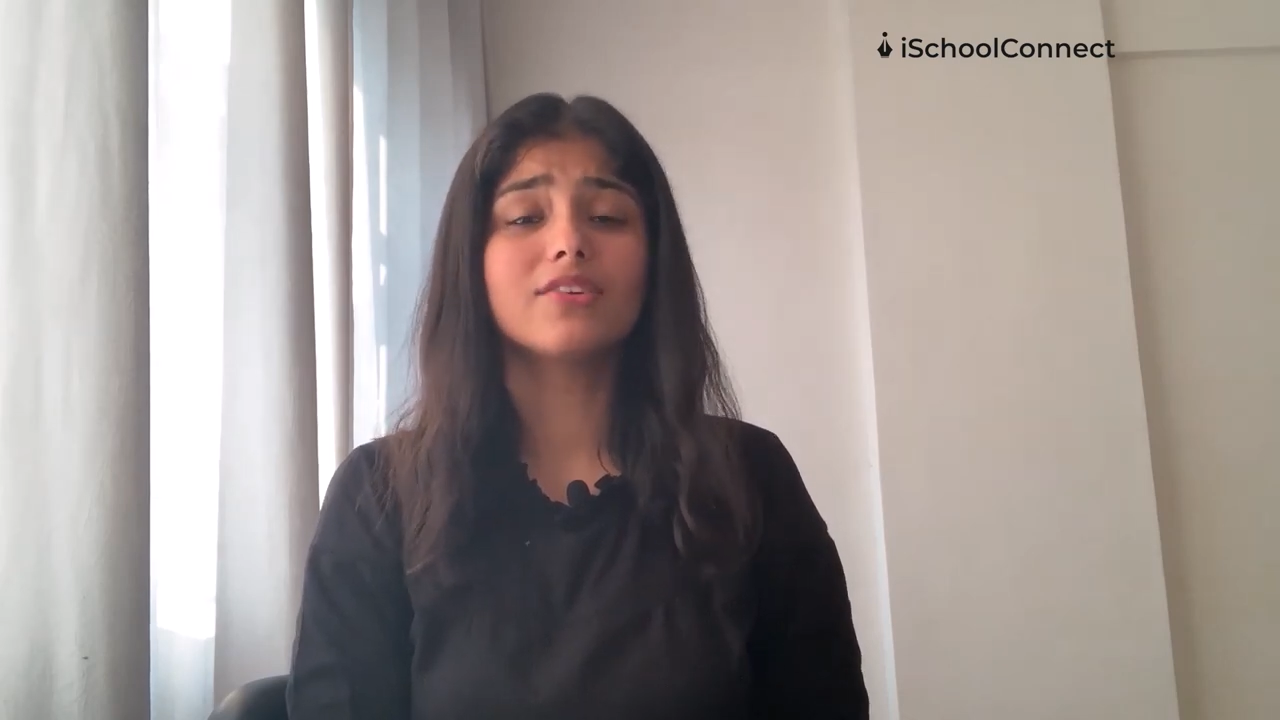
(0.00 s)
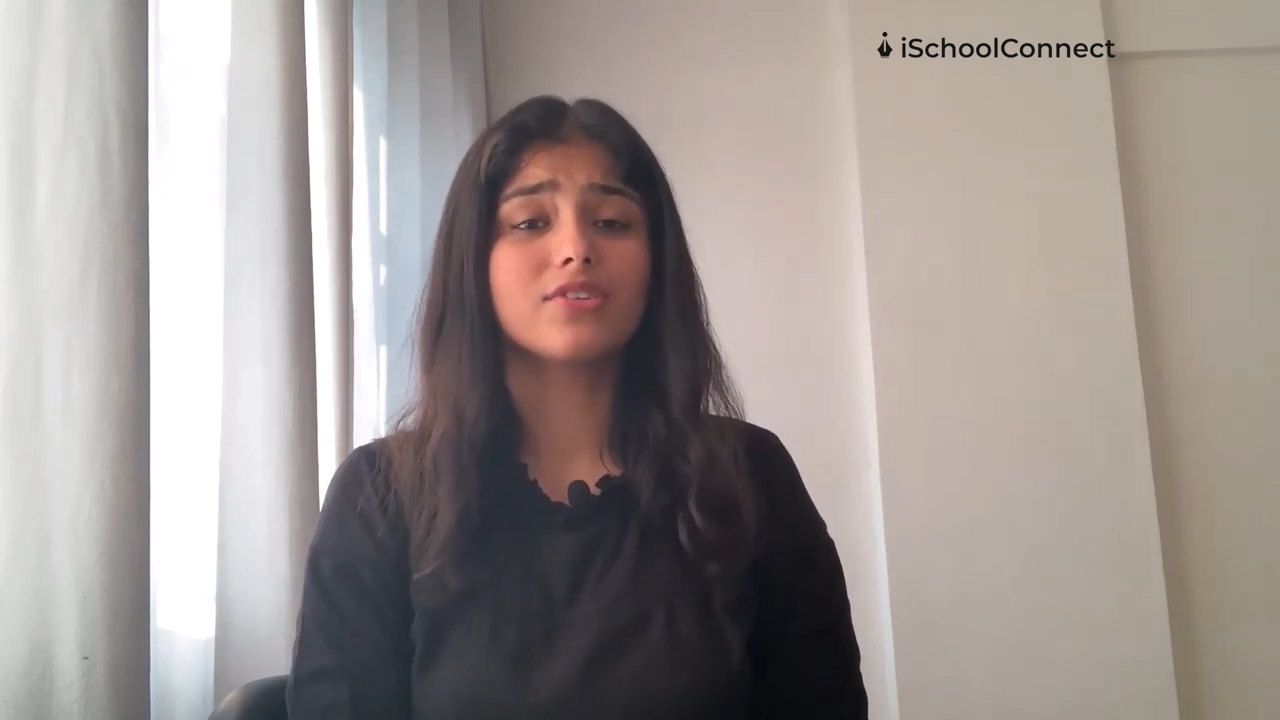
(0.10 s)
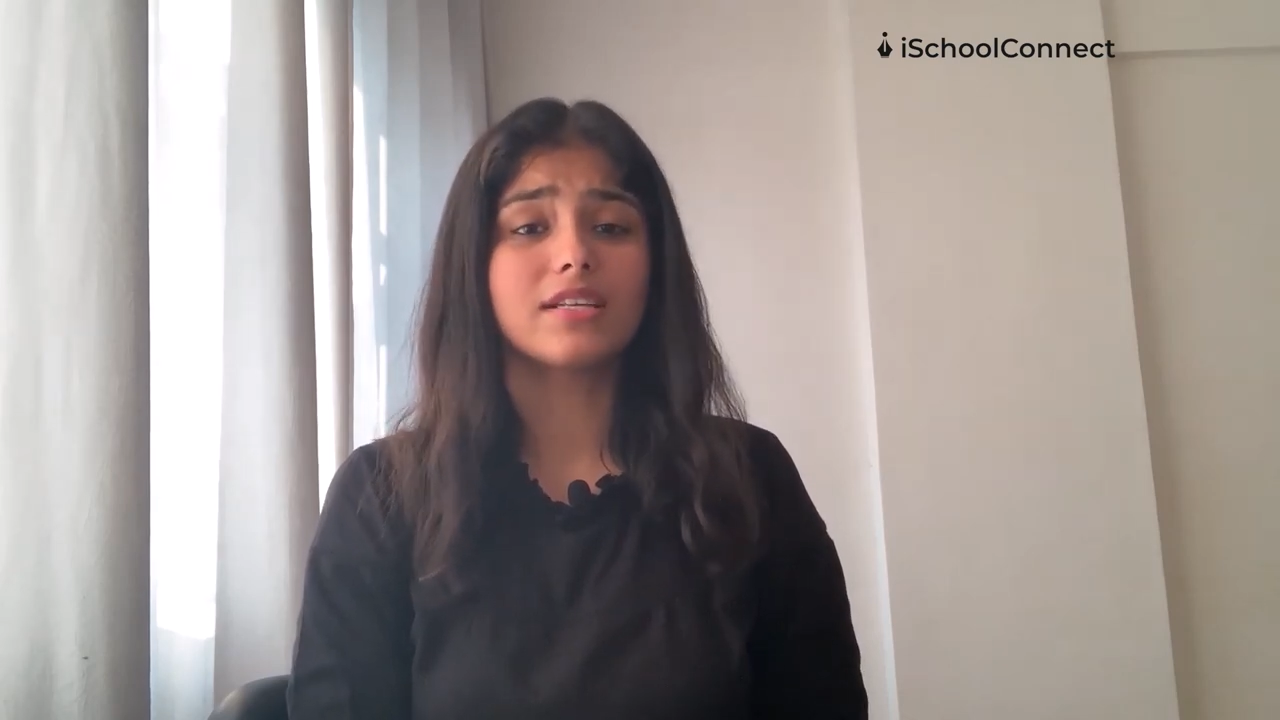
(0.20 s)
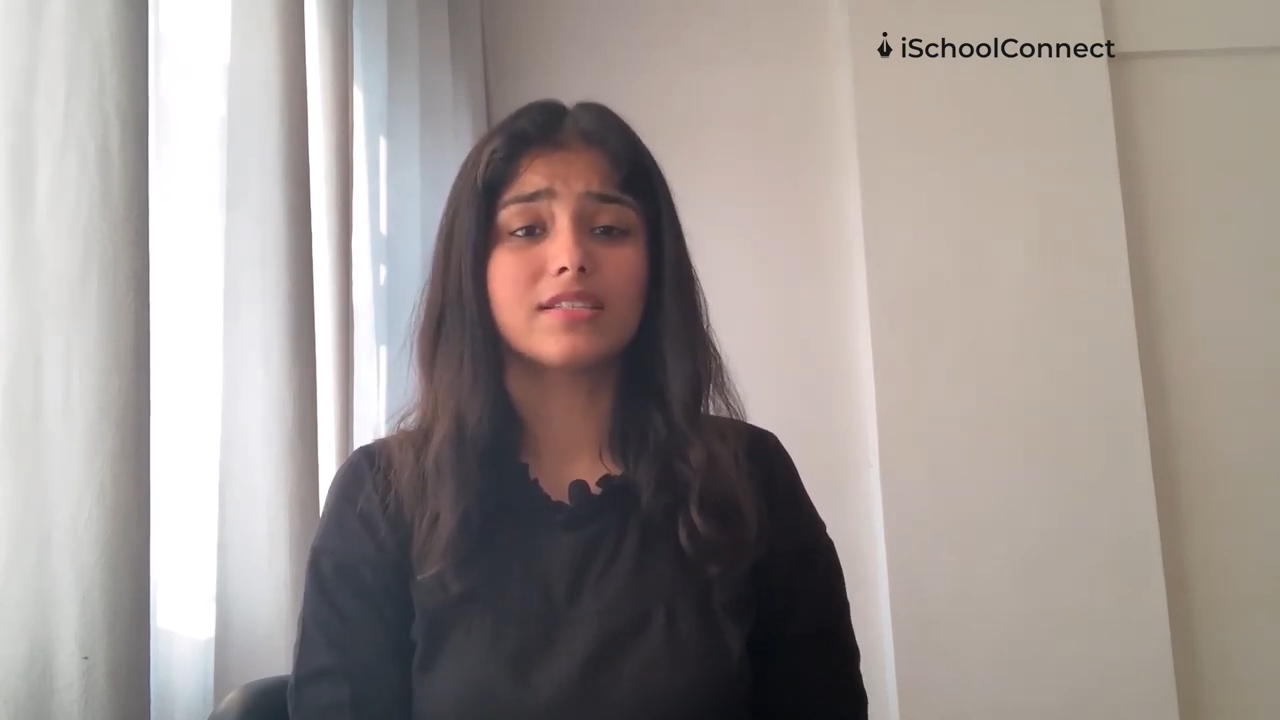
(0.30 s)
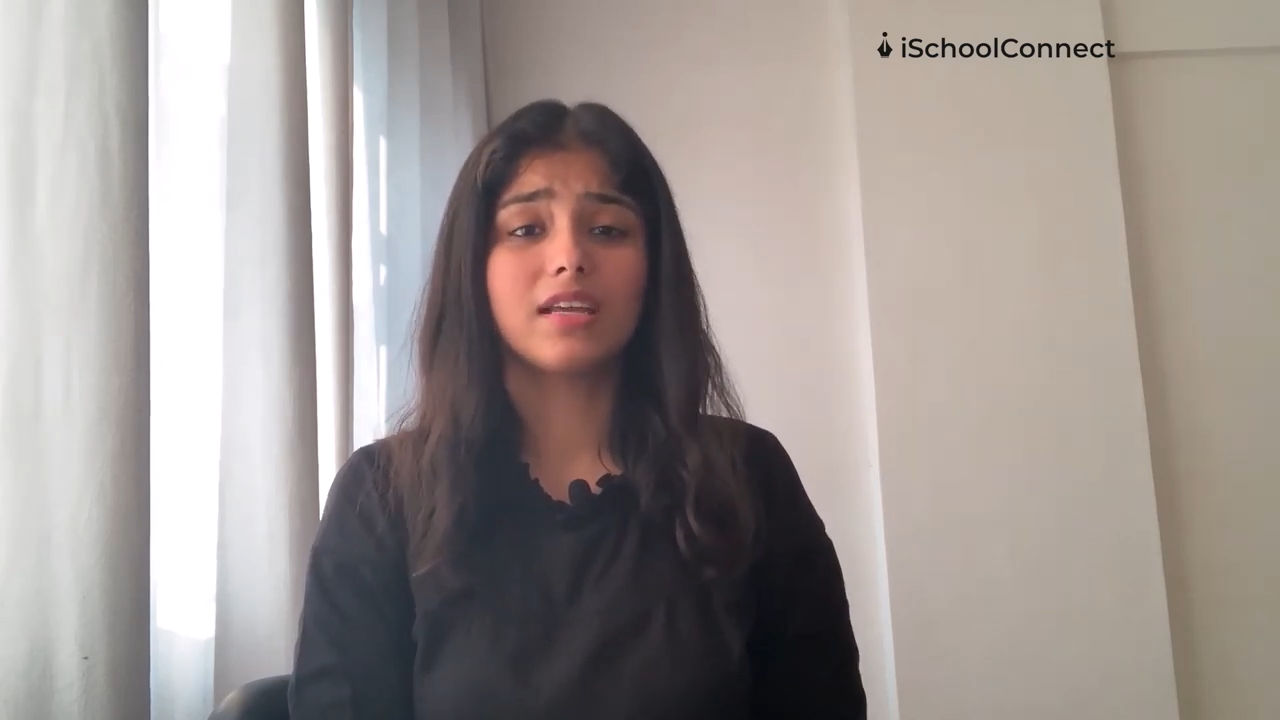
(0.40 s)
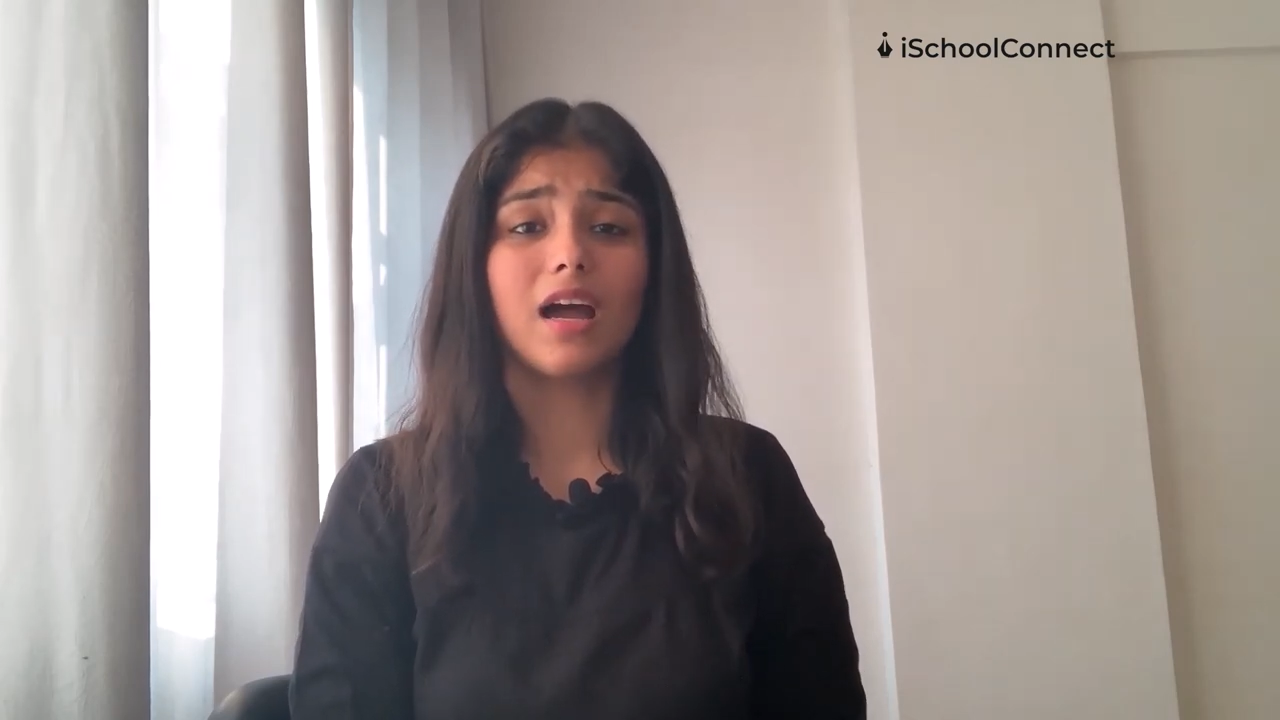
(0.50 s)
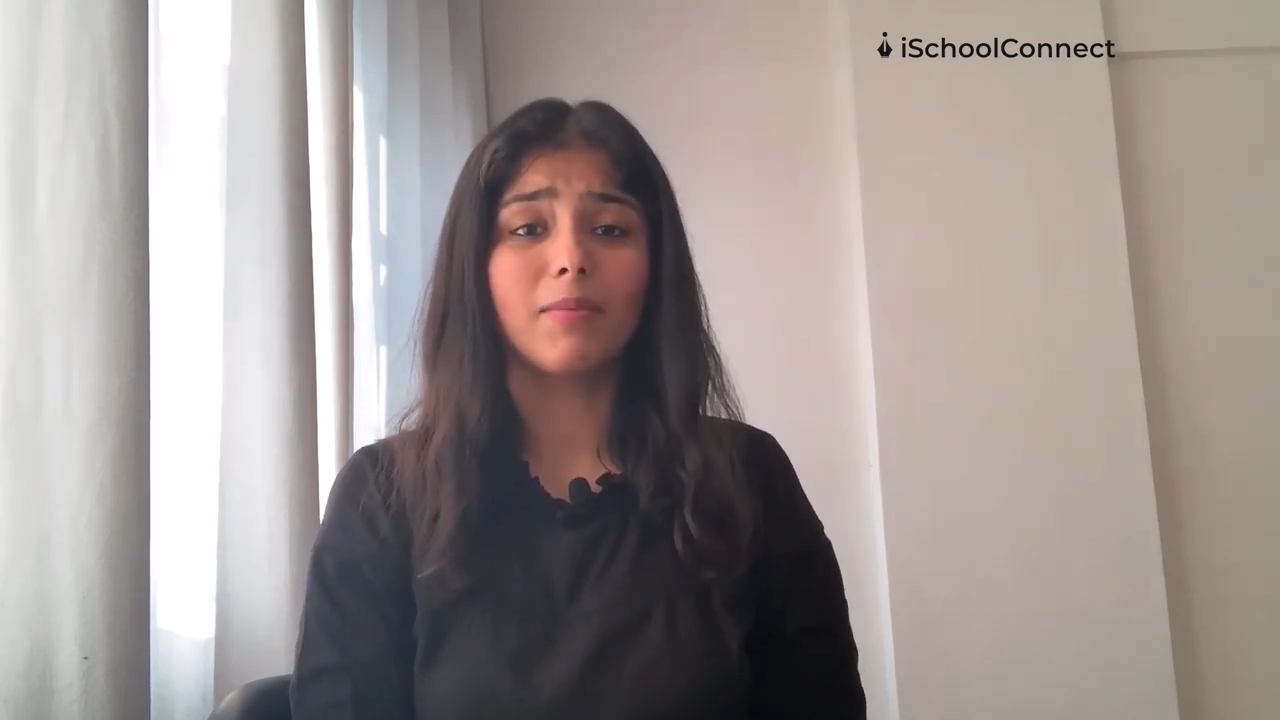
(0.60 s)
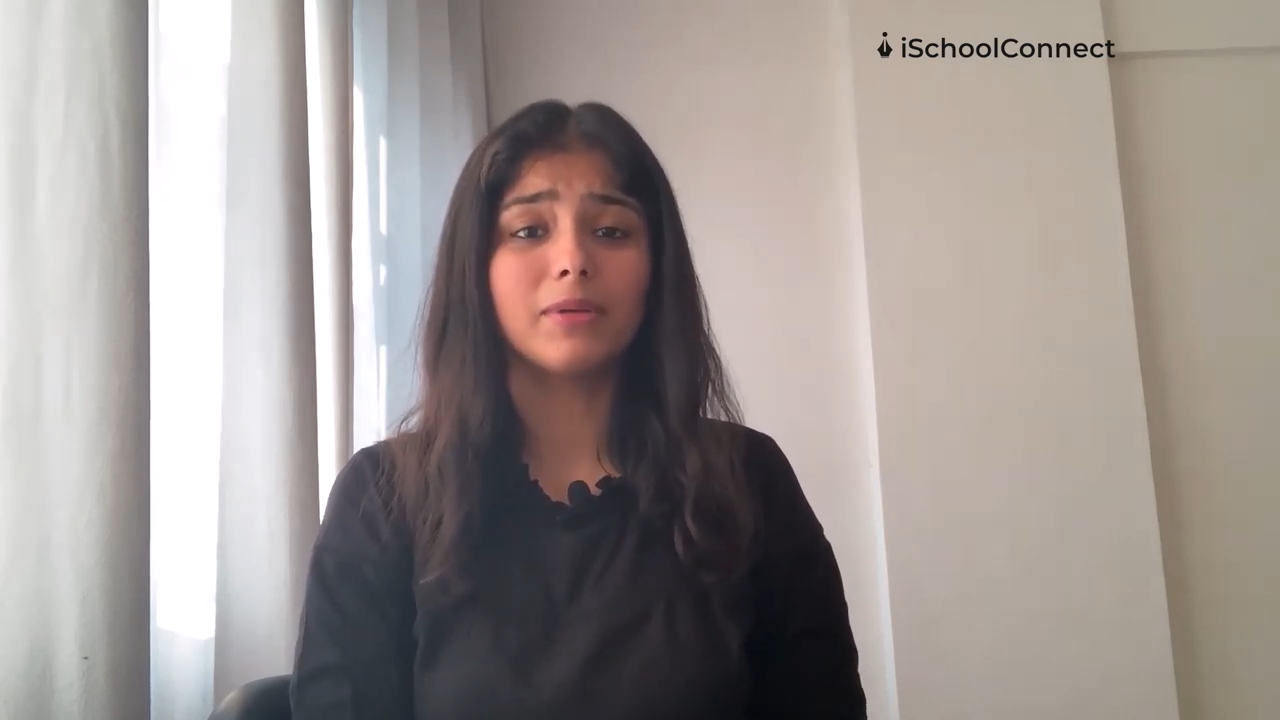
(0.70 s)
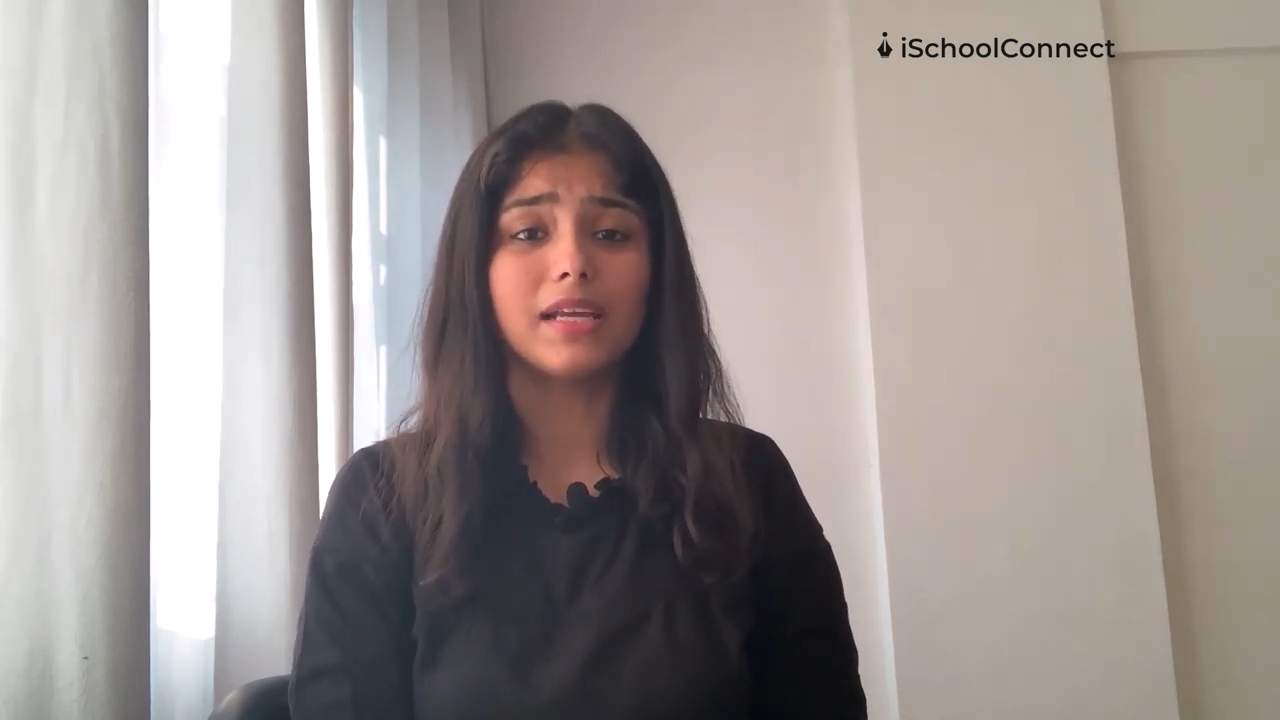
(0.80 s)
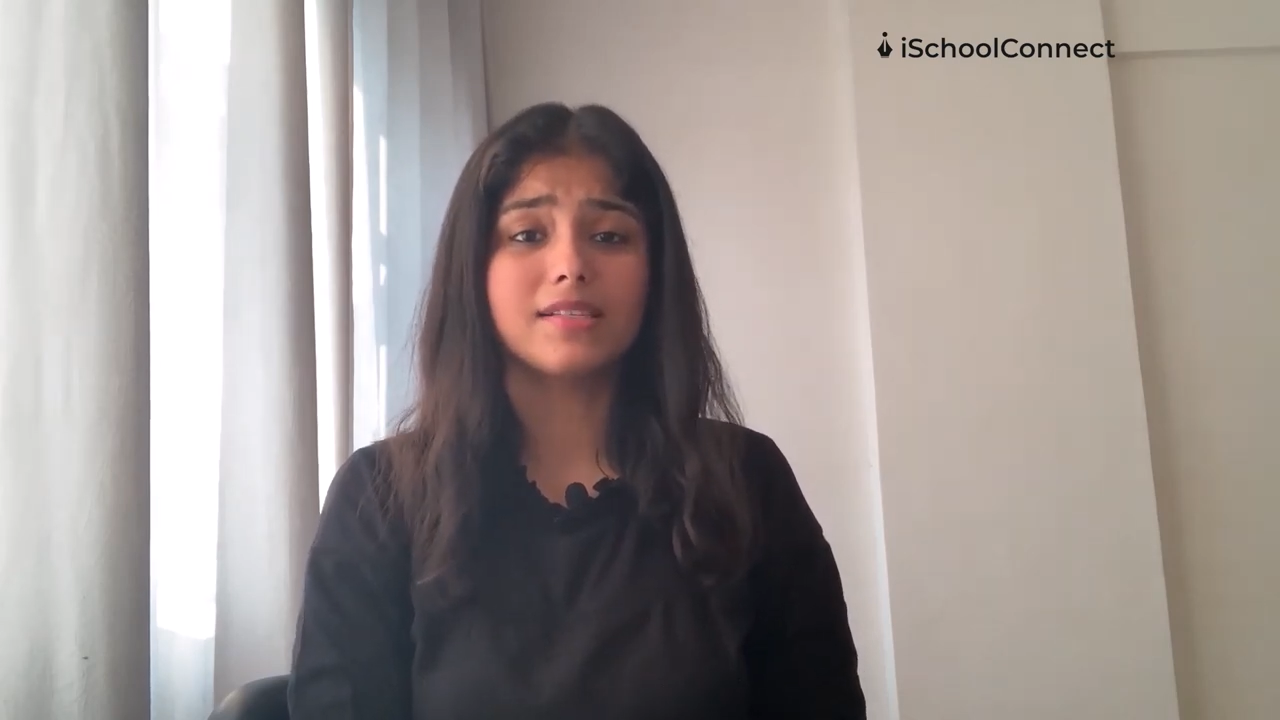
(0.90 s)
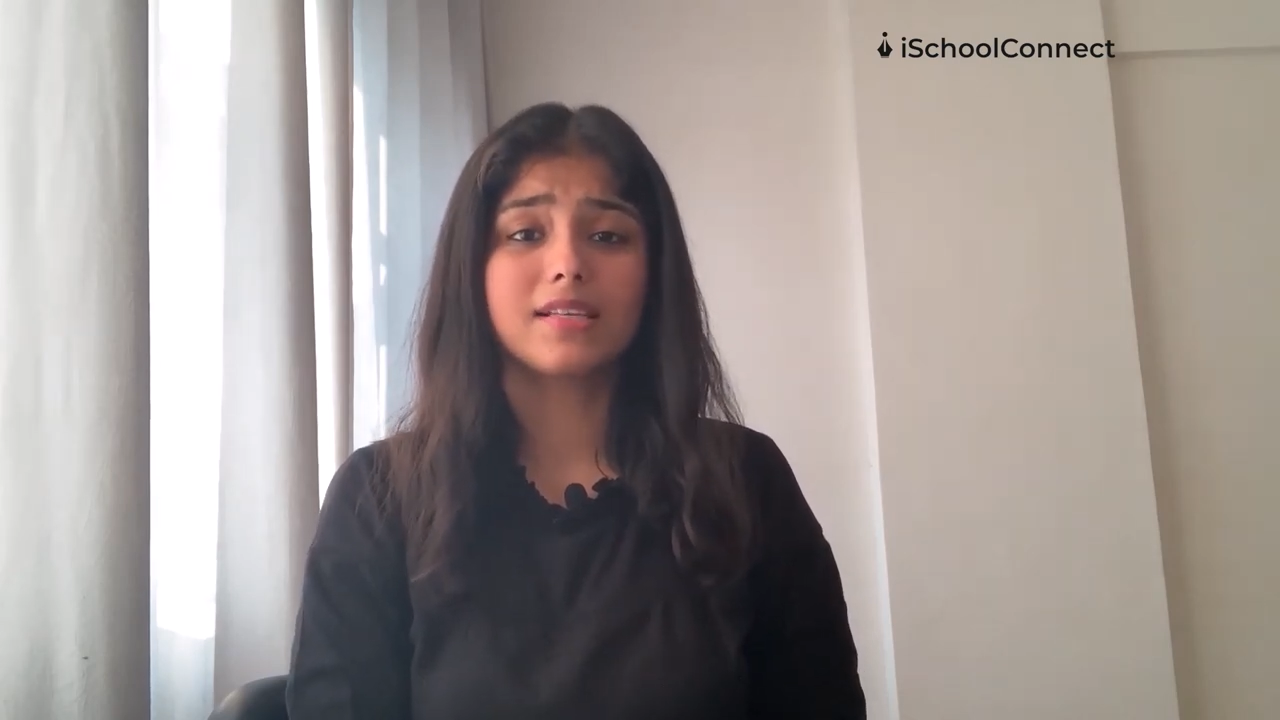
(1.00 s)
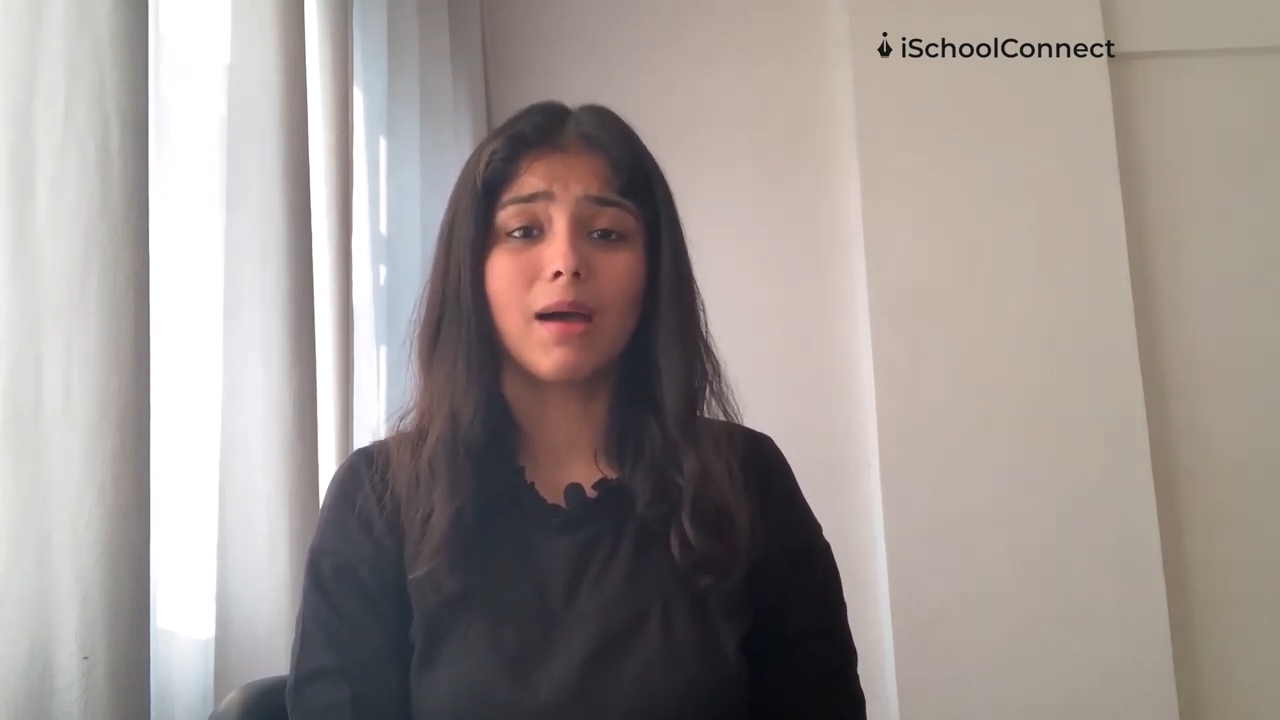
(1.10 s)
interesting updates